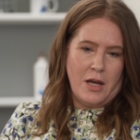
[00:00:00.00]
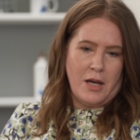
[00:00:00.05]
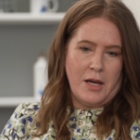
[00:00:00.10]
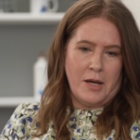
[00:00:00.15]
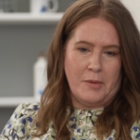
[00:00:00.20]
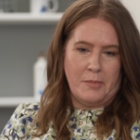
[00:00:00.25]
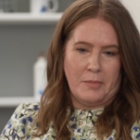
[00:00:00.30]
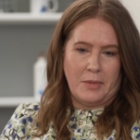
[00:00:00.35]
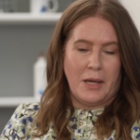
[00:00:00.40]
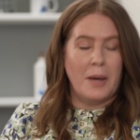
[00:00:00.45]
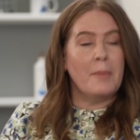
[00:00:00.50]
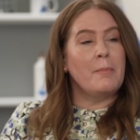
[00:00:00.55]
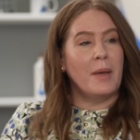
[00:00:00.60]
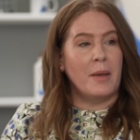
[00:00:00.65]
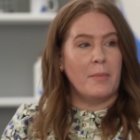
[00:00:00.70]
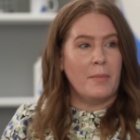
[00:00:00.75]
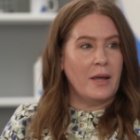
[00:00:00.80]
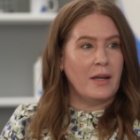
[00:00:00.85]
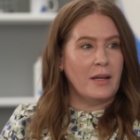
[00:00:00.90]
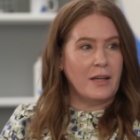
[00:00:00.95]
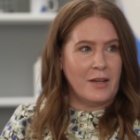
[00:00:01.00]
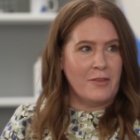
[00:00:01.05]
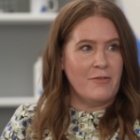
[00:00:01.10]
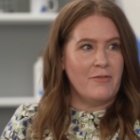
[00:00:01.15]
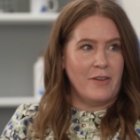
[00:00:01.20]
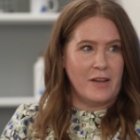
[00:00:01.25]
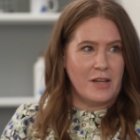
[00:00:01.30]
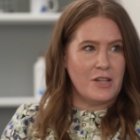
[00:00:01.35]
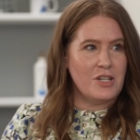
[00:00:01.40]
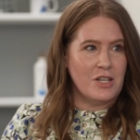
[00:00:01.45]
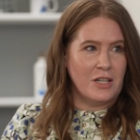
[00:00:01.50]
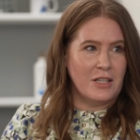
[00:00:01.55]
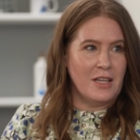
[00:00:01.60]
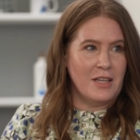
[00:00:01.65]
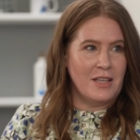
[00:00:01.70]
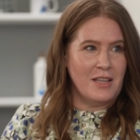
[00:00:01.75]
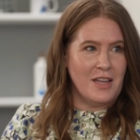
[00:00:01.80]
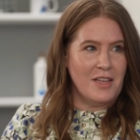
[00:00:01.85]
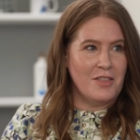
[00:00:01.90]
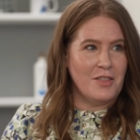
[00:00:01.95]
um, commitment and conviction
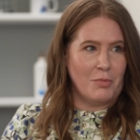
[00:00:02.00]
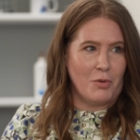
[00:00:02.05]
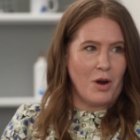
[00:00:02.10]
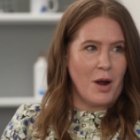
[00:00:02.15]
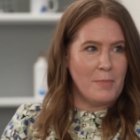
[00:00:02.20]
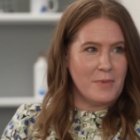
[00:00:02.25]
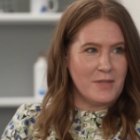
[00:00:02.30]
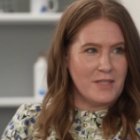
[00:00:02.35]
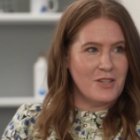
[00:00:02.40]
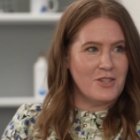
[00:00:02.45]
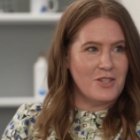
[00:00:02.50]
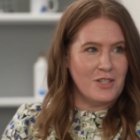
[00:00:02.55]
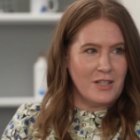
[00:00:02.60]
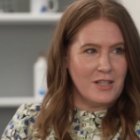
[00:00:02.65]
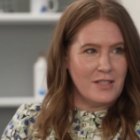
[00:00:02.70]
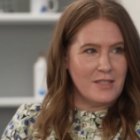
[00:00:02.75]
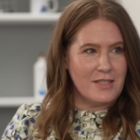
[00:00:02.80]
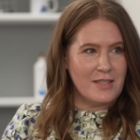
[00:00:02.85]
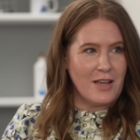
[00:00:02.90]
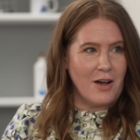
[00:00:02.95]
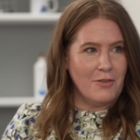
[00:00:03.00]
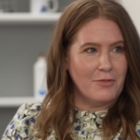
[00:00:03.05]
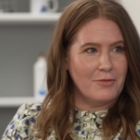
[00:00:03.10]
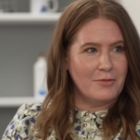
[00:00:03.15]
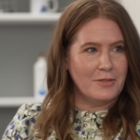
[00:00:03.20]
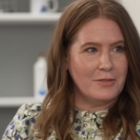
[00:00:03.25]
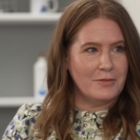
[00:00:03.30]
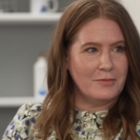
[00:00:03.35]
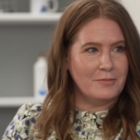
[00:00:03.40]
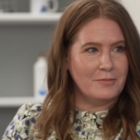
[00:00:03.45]
in, in the proposition itself.